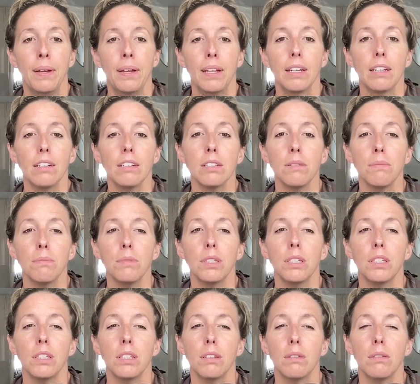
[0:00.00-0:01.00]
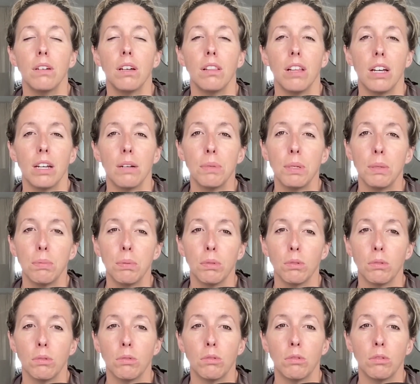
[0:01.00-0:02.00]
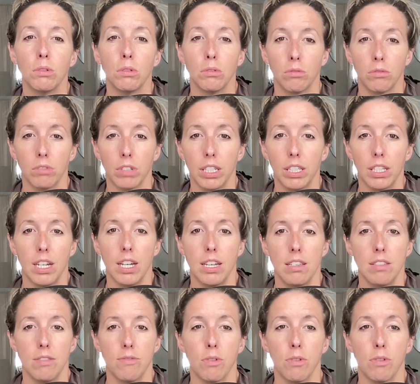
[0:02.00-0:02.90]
Here's something a lot of people don't realize.